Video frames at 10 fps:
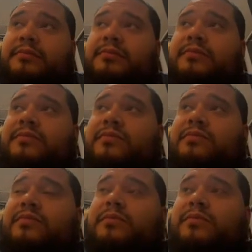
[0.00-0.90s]

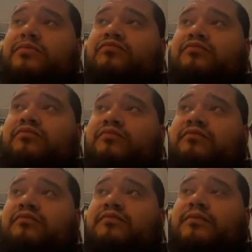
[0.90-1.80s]

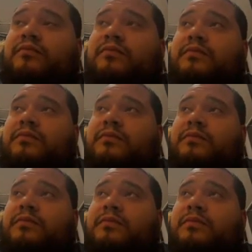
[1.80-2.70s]

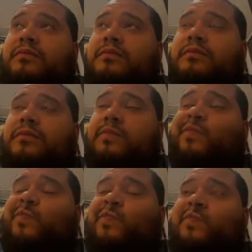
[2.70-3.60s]

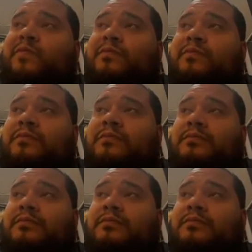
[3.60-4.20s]
The person shown says nothing.